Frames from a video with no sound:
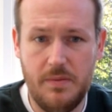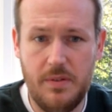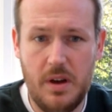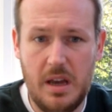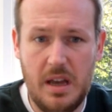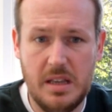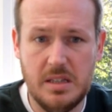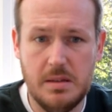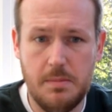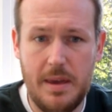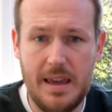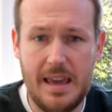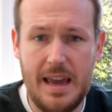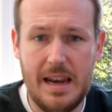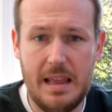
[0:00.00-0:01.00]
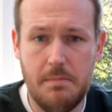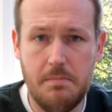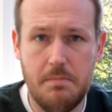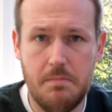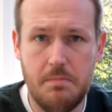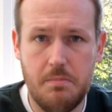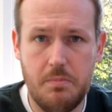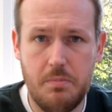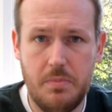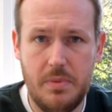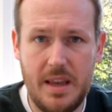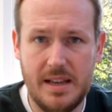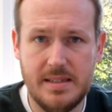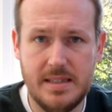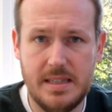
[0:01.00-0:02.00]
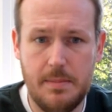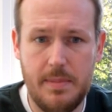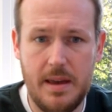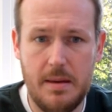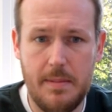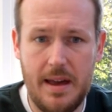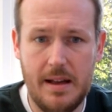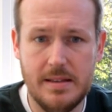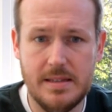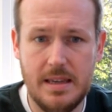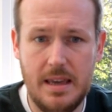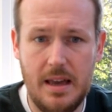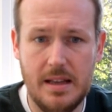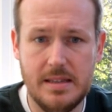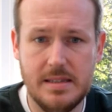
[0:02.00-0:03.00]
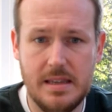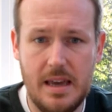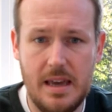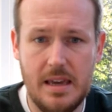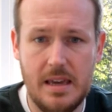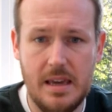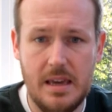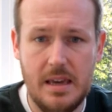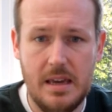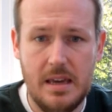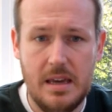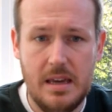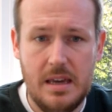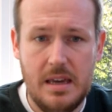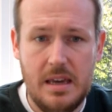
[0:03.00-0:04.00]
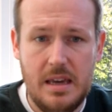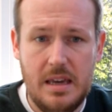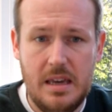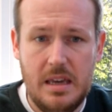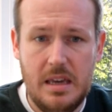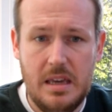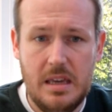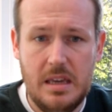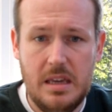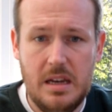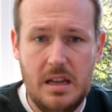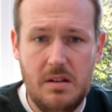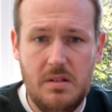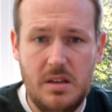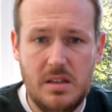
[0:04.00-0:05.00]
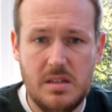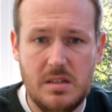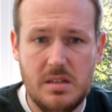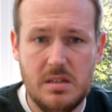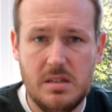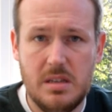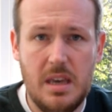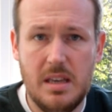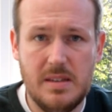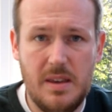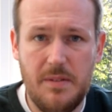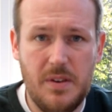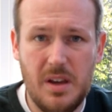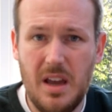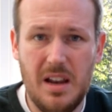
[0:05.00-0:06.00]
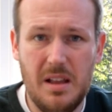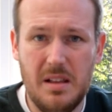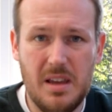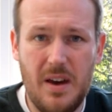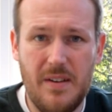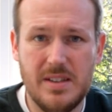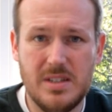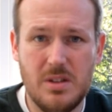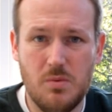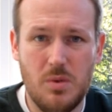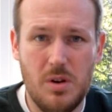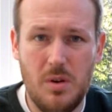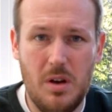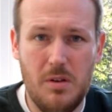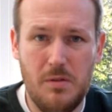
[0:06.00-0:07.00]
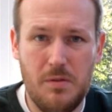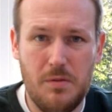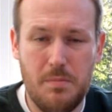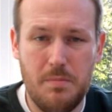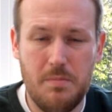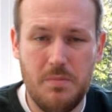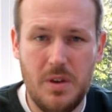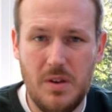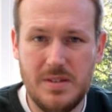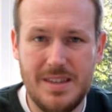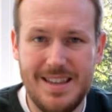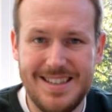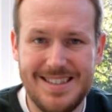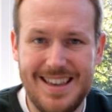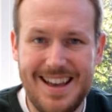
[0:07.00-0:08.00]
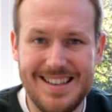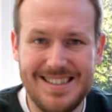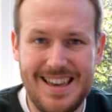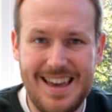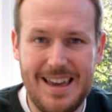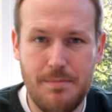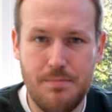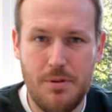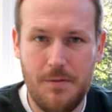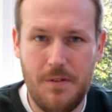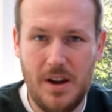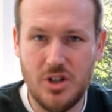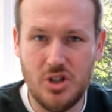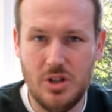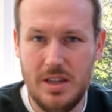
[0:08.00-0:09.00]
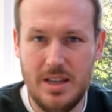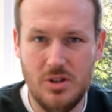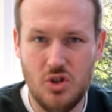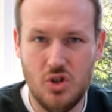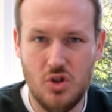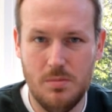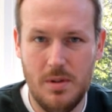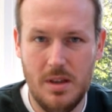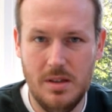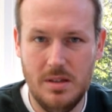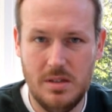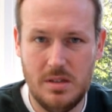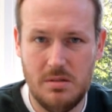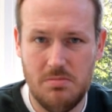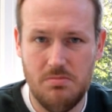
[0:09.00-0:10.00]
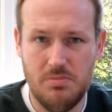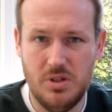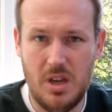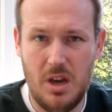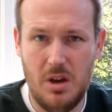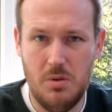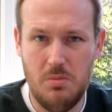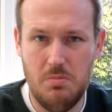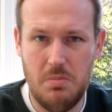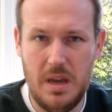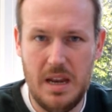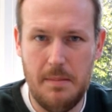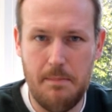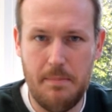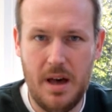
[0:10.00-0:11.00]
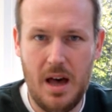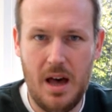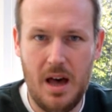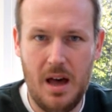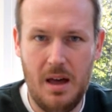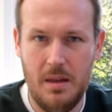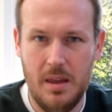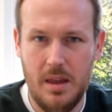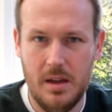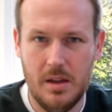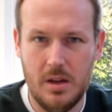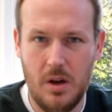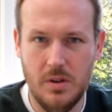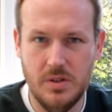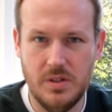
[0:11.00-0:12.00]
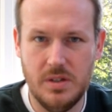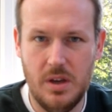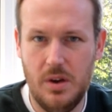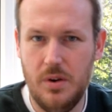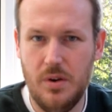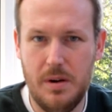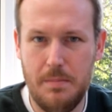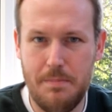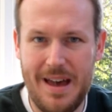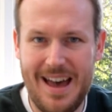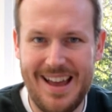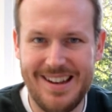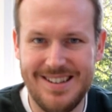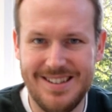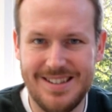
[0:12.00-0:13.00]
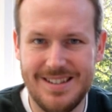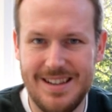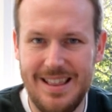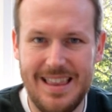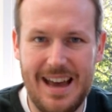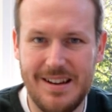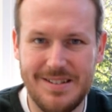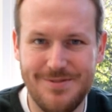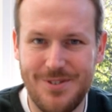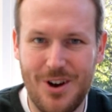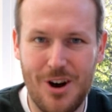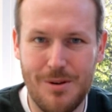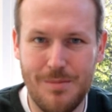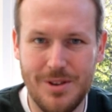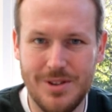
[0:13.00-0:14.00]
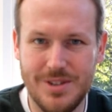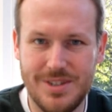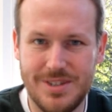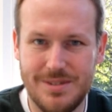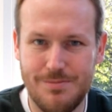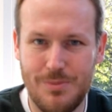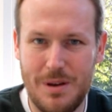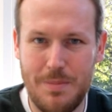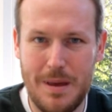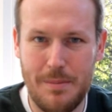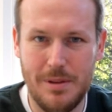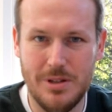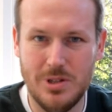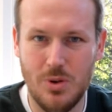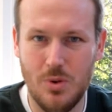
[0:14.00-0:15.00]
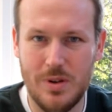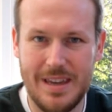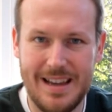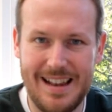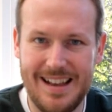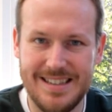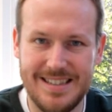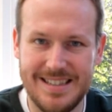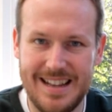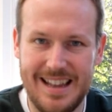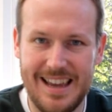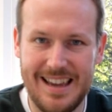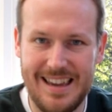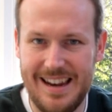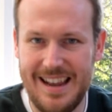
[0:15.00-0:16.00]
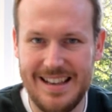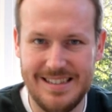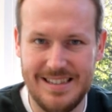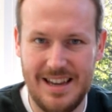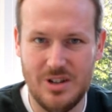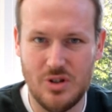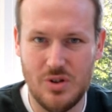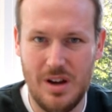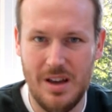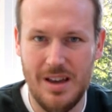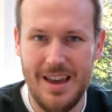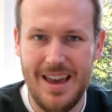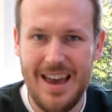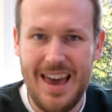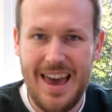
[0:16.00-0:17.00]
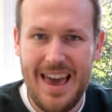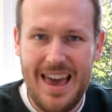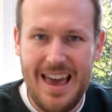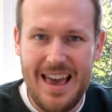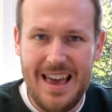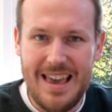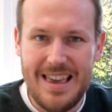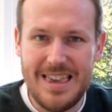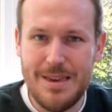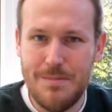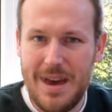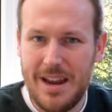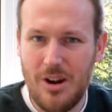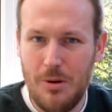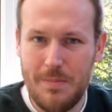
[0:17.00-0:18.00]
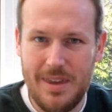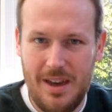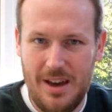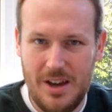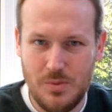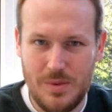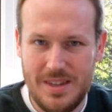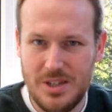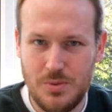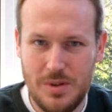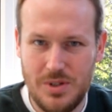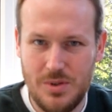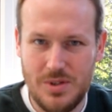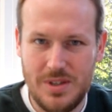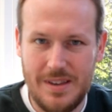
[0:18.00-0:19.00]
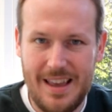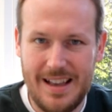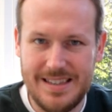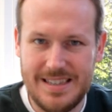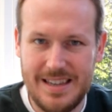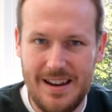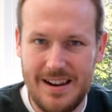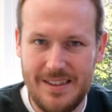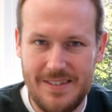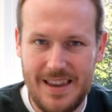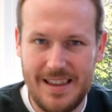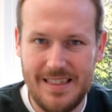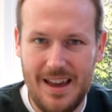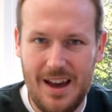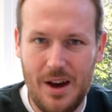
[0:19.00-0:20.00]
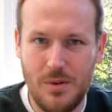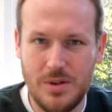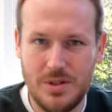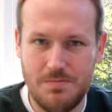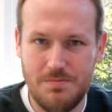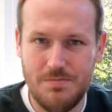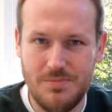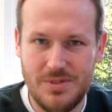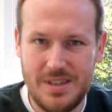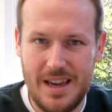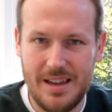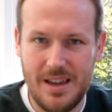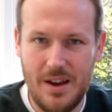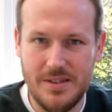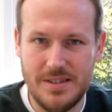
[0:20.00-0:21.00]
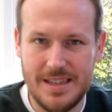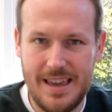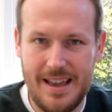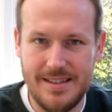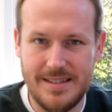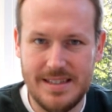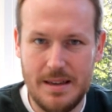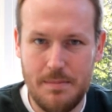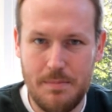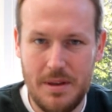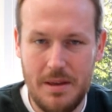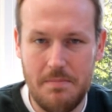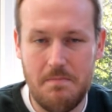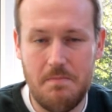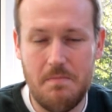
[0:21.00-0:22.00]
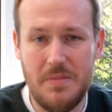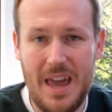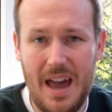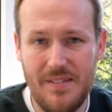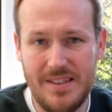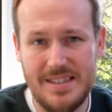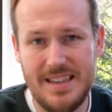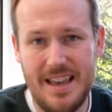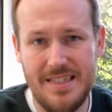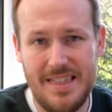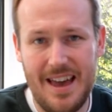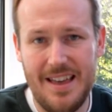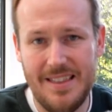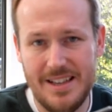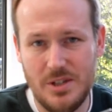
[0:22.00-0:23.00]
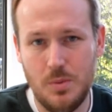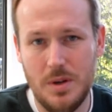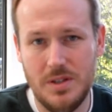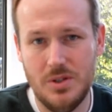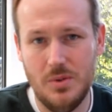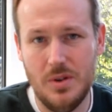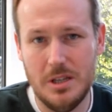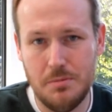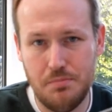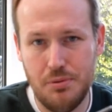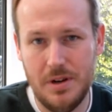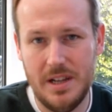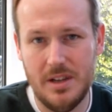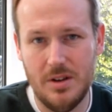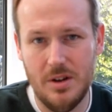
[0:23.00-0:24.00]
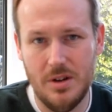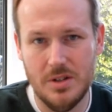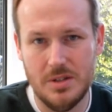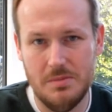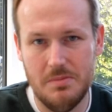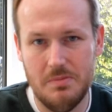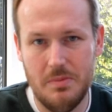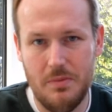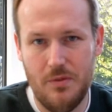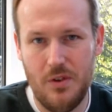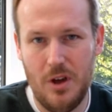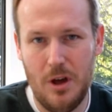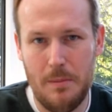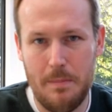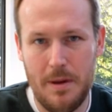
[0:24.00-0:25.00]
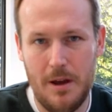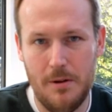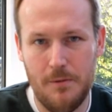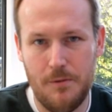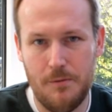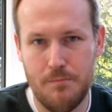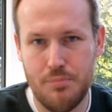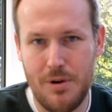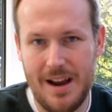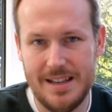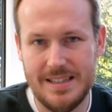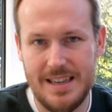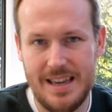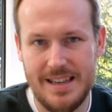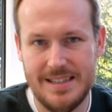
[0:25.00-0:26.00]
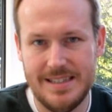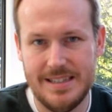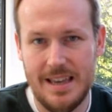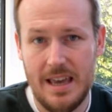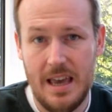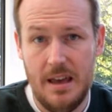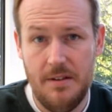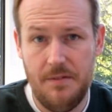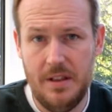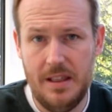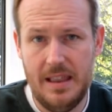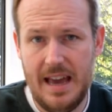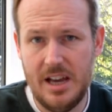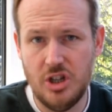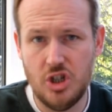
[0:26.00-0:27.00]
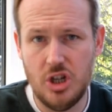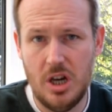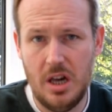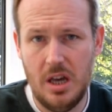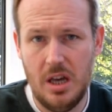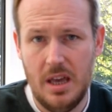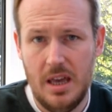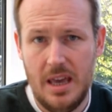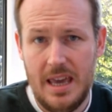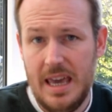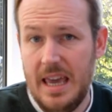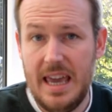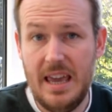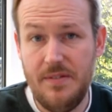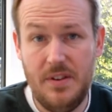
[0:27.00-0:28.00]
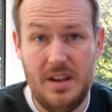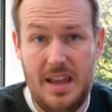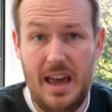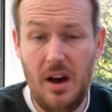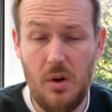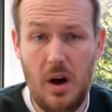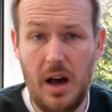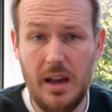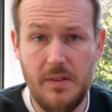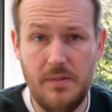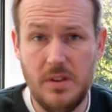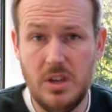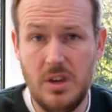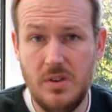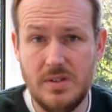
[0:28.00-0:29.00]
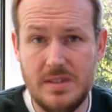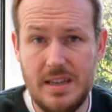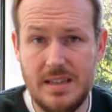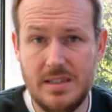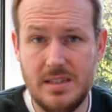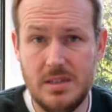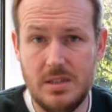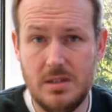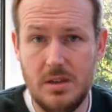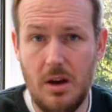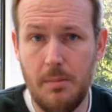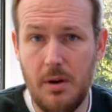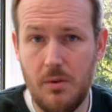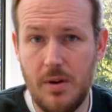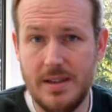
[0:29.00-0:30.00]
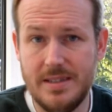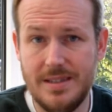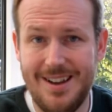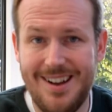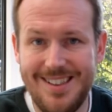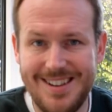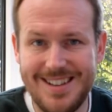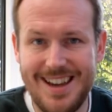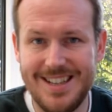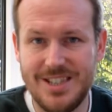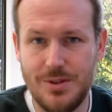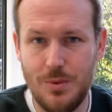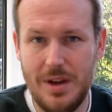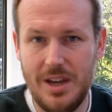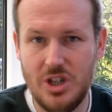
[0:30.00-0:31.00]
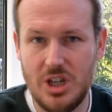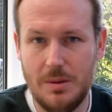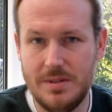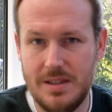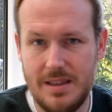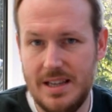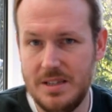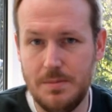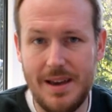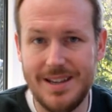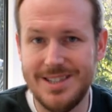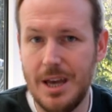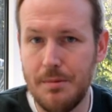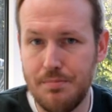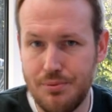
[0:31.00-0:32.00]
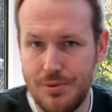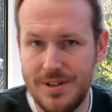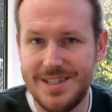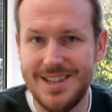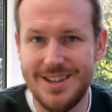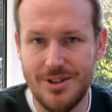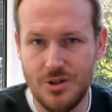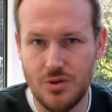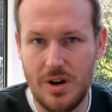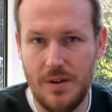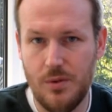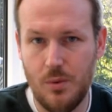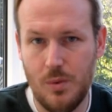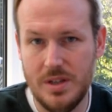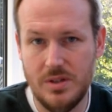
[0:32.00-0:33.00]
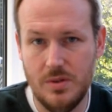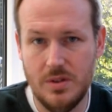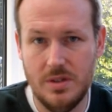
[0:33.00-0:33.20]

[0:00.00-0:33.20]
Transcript: If I had to pick any nasty bit about it, I'd say, you know, if you're going to go into the route of using this as a professional instrument, so in a bar, concert or in a band, loud environments where people are talking, glasses clinking, etc., you may not be heard with this whistle. So that's the only thing that I would say goes against it. But having said that, this whistle is pretty good for both practice, for leisure, even how I even used this on my recent holiday to Egypt, and this makes a pretty good travel whistle.